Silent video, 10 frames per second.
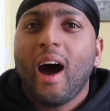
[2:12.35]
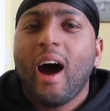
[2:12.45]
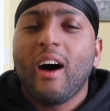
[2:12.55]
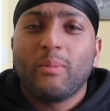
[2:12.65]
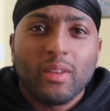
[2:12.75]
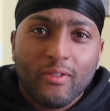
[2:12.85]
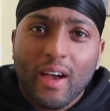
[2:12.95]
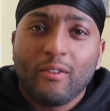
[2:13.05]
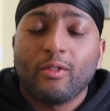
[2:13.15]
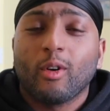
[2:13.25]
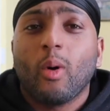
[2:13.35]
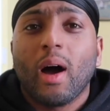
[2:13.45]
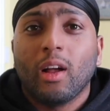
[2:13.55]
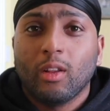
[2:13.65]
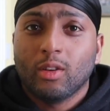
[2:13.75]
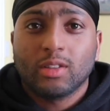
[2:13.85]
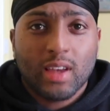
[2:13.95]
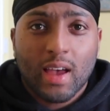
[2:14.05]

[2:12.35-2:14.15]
I've been a fan for quite a long